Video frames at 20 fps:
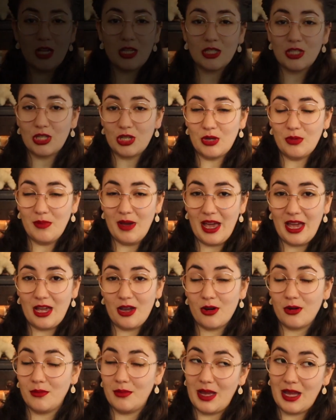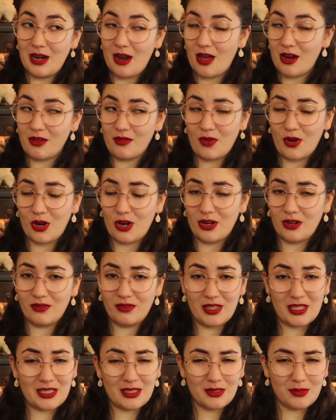So you may or may not have heard of
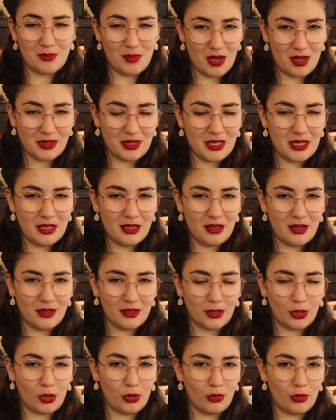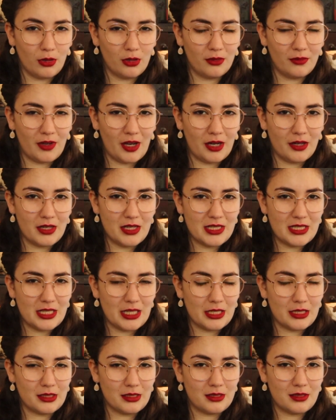this small thing called the coronavirus
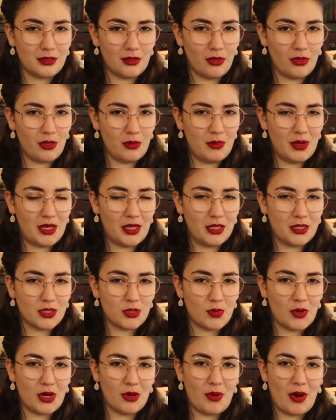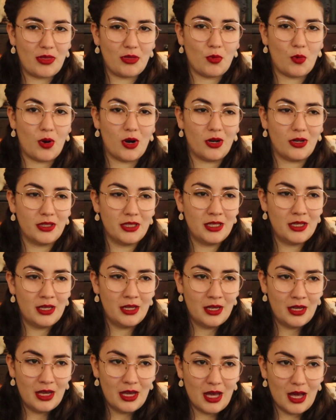that is slowly making its way around the world.
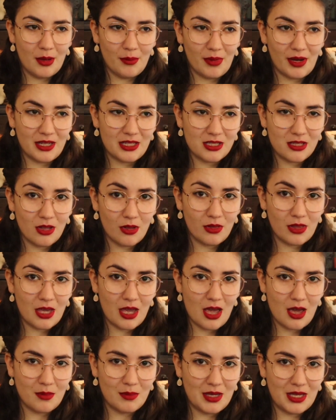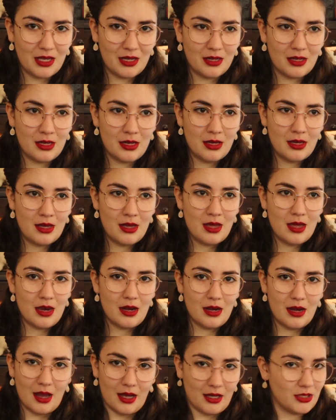And by slowly, I mean
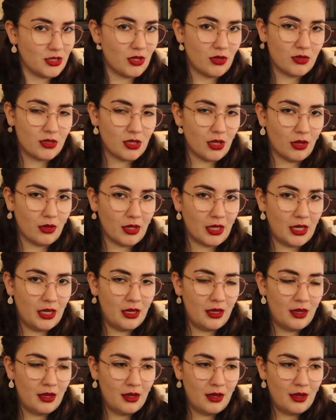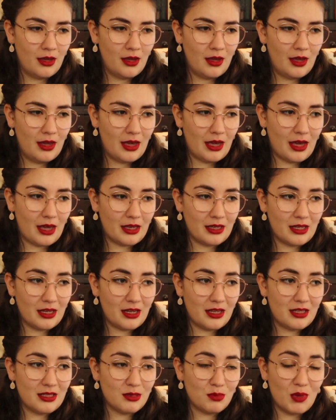not so slowly. And it
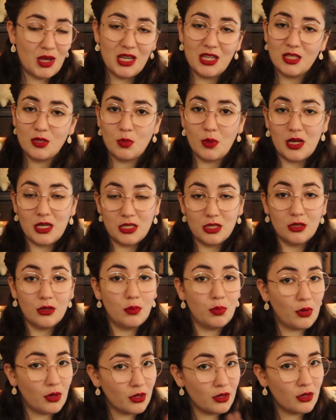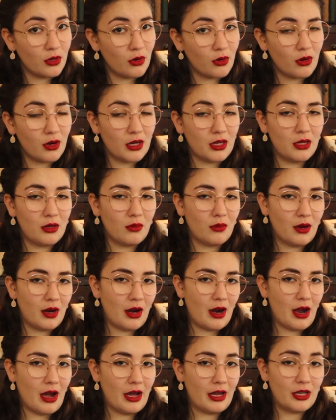has made its way to Portland, Oregon,
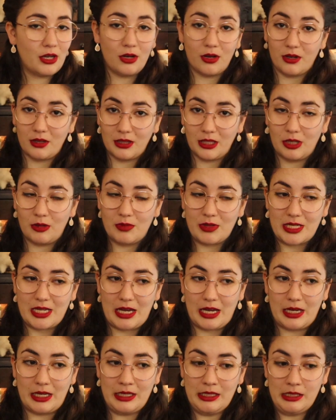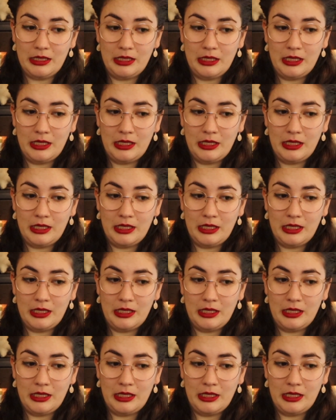where I currently reside.